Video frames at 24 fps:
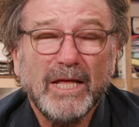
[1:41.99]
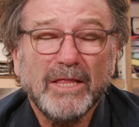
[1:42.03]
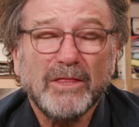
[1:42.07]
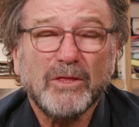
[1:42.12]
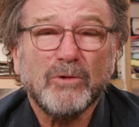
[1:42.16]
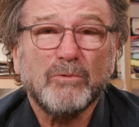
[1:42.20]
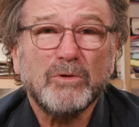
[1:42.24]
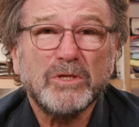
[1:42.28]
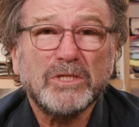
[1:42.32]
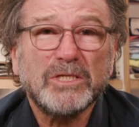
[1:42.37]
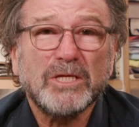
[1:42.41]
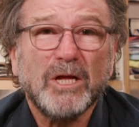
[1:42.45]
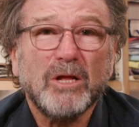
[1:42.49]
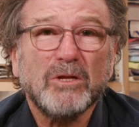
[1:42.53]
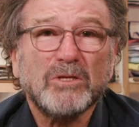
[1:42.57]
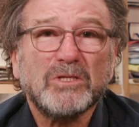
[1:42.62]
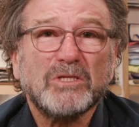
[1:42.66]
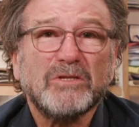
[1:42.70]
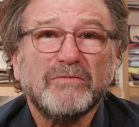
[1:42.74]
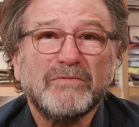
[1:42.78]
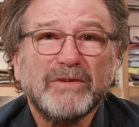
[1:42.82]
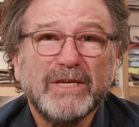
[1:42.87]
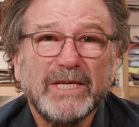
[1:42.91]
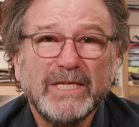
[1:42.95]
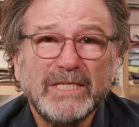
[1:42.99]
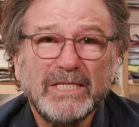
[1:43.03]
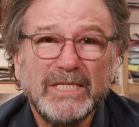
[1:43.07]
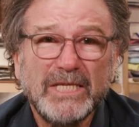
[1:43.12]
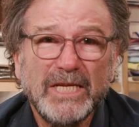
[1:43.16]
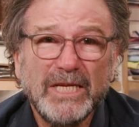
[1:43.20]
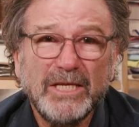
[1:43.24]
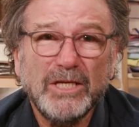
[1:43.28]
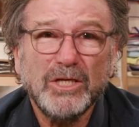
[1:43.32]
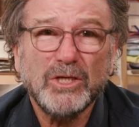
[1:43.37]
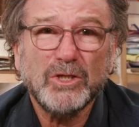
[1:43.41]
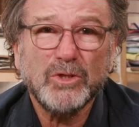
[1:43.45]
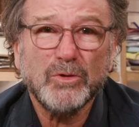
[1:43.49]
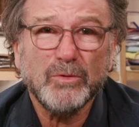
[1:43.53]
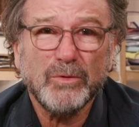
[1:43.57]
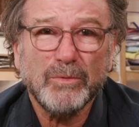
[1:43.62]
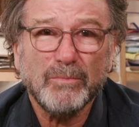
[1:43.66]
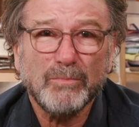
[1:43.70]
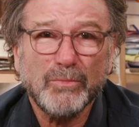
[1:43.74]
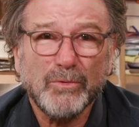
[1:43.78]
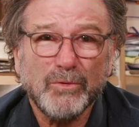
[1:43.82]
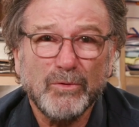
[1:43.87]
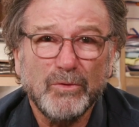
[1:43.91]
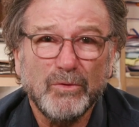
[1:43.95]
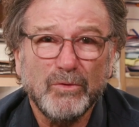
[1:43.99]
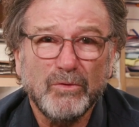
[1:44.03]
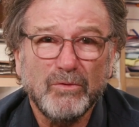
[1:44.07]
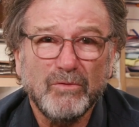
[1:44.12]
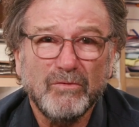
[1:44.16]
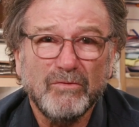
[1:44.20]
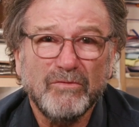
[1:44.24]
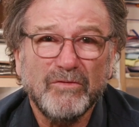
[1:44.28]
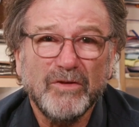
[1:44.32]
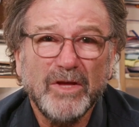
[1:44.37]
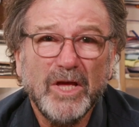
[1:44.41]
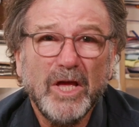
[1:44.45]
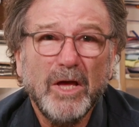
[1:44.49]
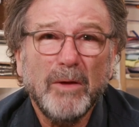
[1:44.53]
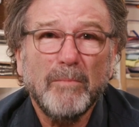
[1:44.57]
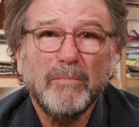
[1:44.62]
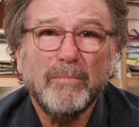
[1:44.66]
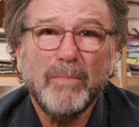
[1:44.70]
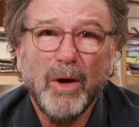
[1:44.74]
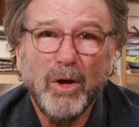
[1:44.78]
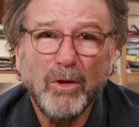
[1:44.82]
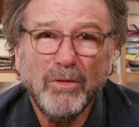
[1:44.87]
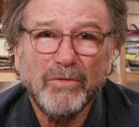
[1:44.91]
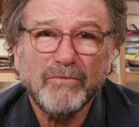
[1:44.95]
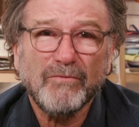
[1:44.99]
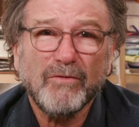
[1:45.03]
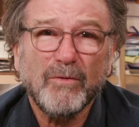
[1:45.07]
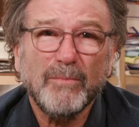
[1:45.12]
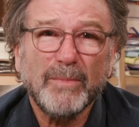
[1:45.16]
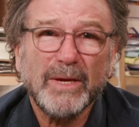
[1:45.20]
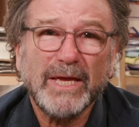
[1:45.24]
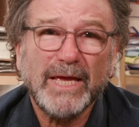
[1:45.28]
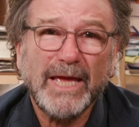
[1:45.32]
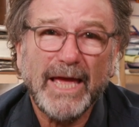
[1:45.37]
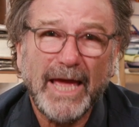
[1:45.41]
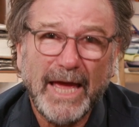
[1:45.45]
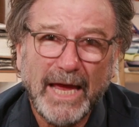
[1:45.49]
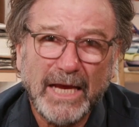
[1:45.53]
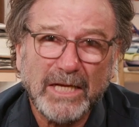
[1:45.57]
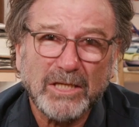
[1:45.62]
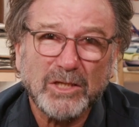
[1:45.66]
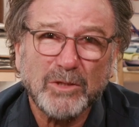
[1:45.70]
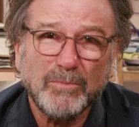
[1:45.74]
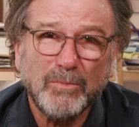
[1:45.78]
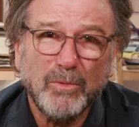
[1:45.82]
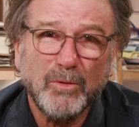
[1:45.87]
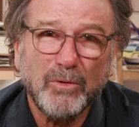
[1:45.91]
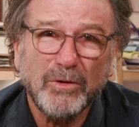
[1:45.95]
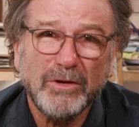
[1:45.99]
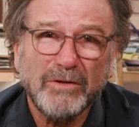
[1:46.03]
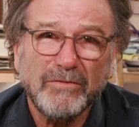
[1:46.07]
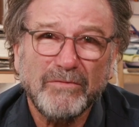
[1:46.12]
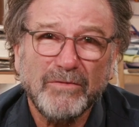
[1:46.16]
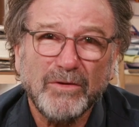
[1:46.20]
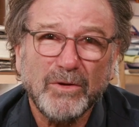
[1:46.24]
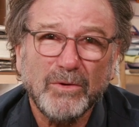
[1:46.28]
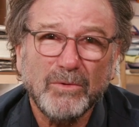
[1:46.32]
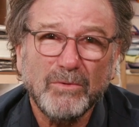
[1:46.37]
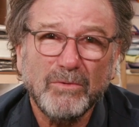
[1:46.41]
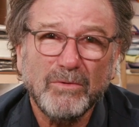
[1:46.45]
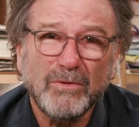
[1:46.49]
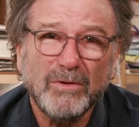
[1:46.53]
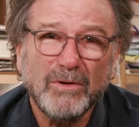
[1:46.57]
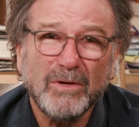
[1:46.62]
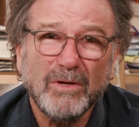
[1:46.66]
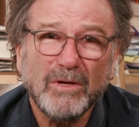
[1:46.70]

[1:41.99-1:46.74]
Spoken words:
the results have continued to improve, both from a cancer point of view,